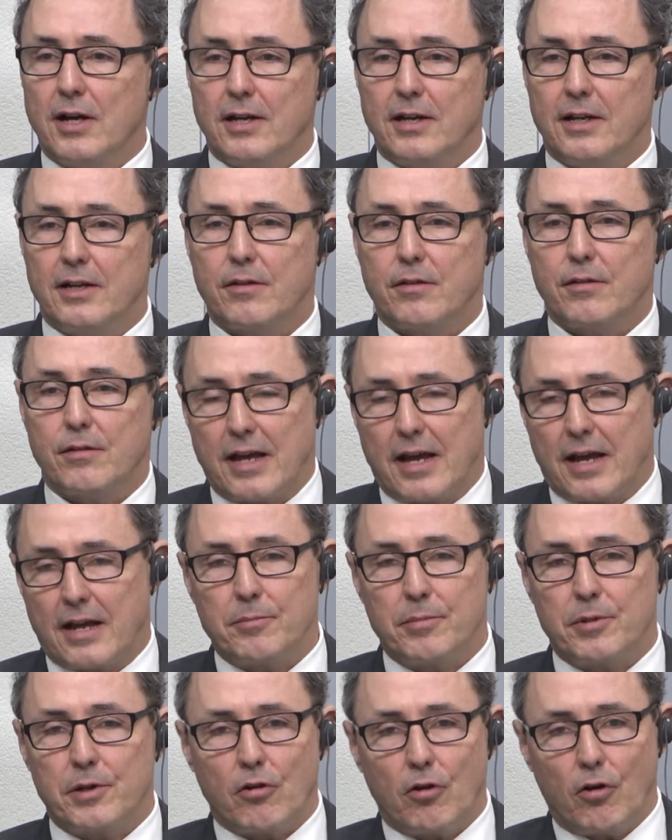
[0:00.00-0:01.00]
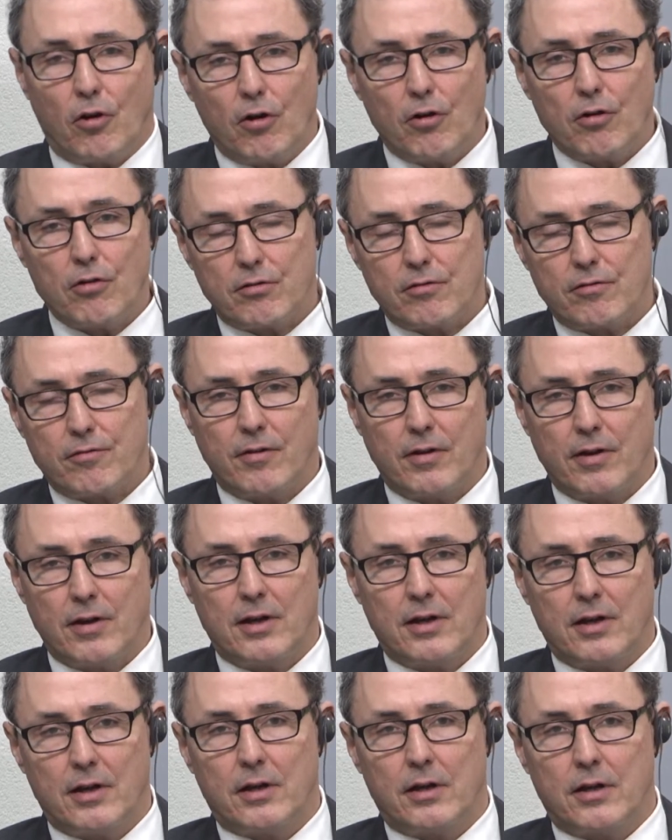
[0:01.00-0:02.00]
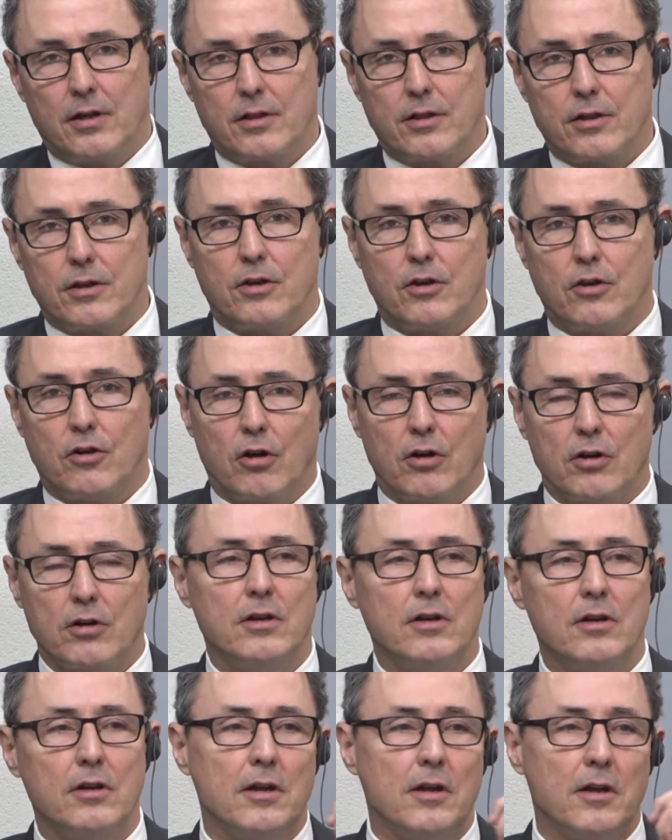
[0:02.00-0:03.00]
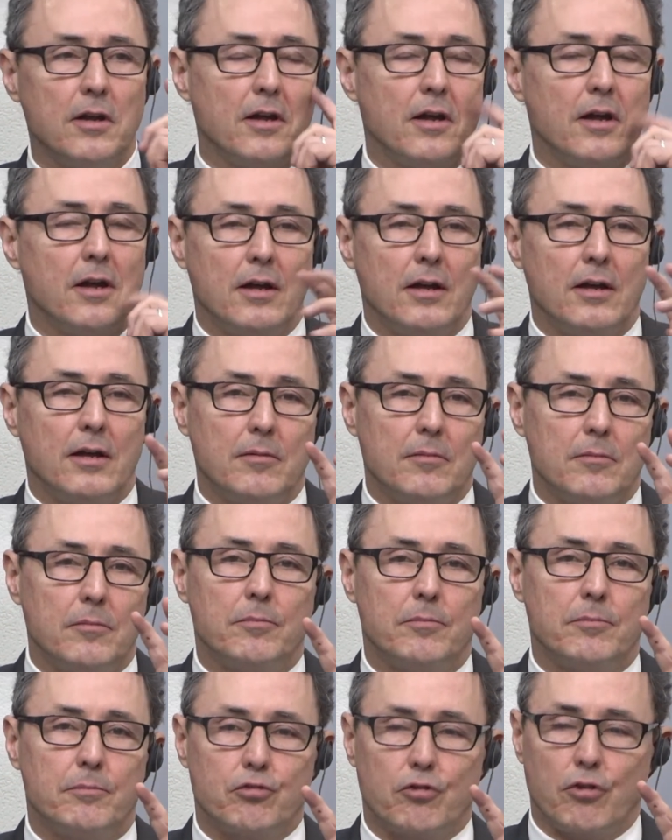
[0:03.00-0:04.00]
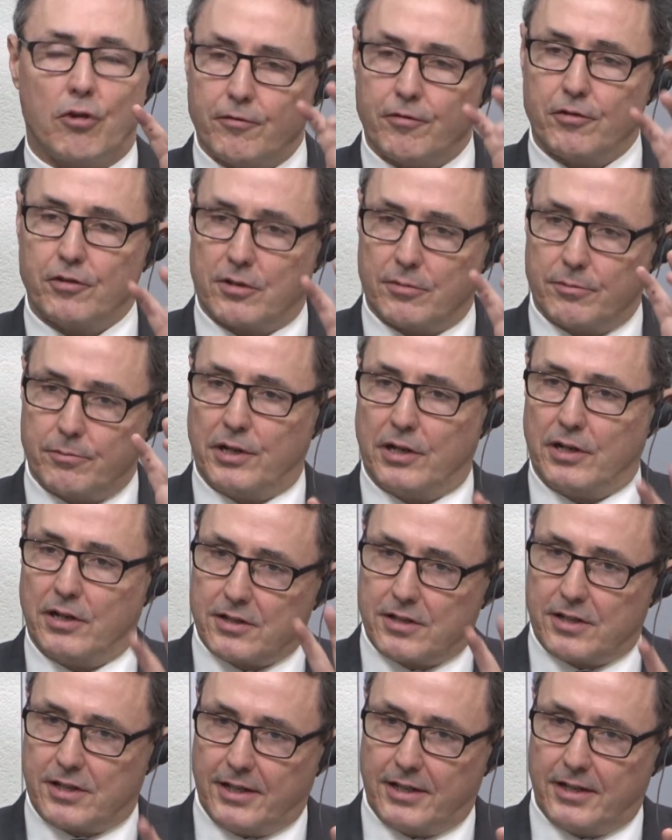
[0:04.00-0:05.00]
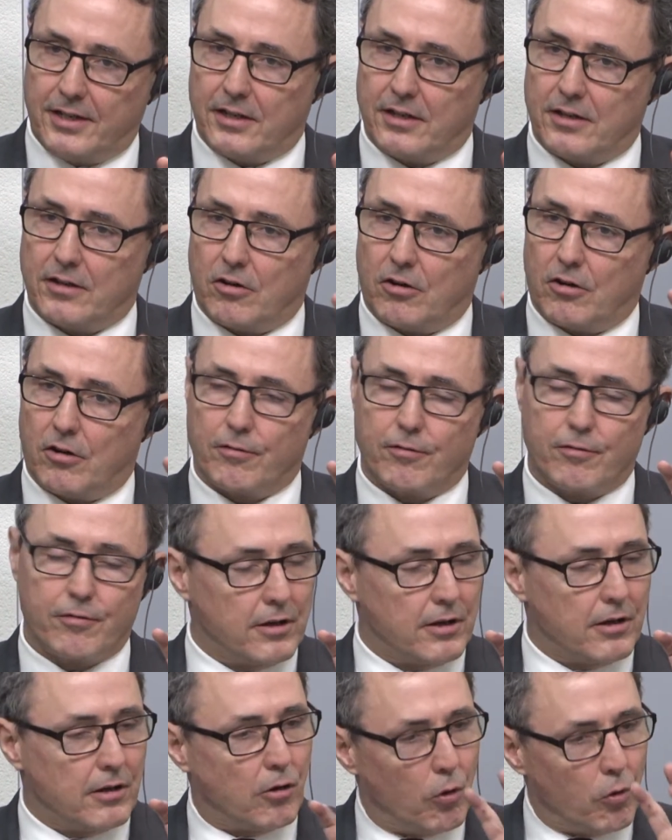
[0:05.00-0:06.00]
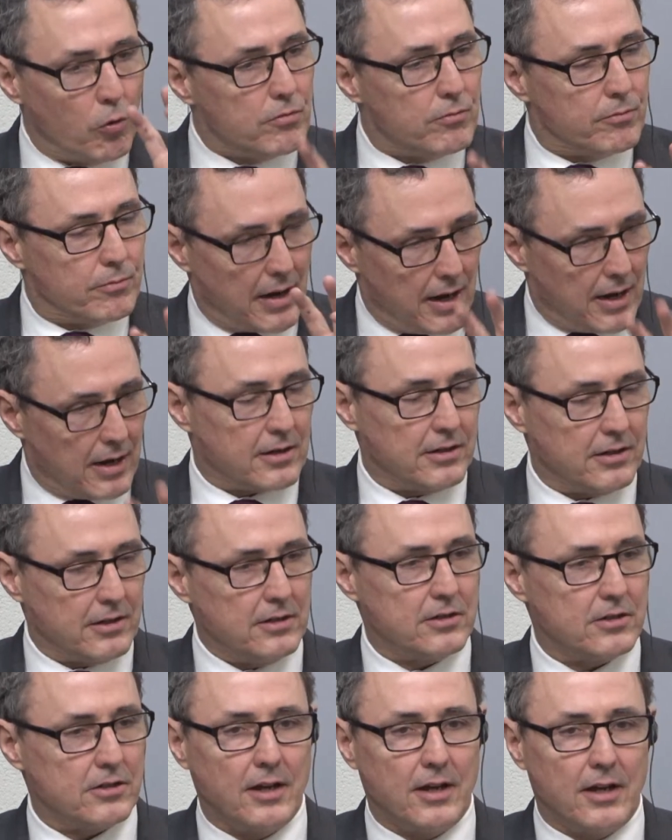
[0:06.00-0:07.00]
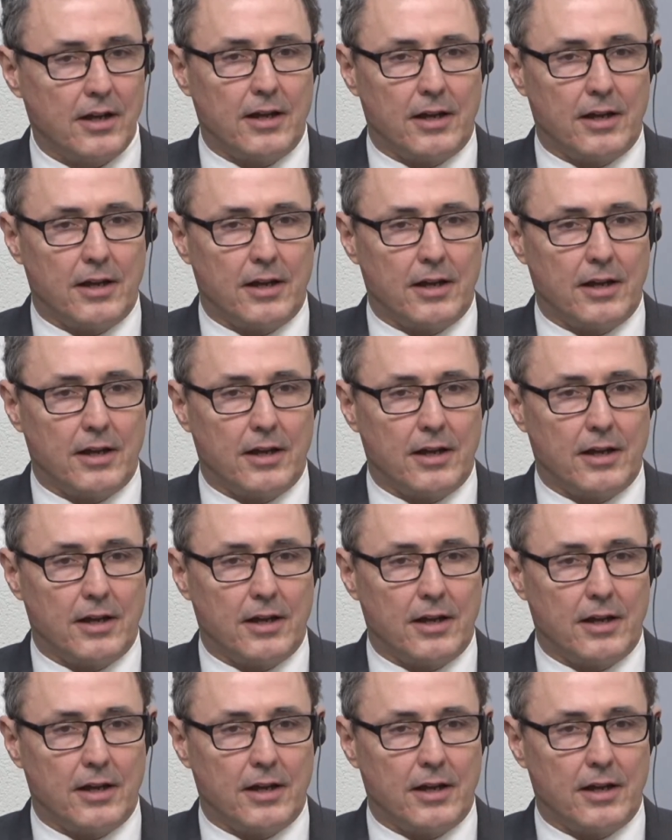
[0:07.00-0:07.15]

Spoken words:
is that because of the non-profitability of the loan market,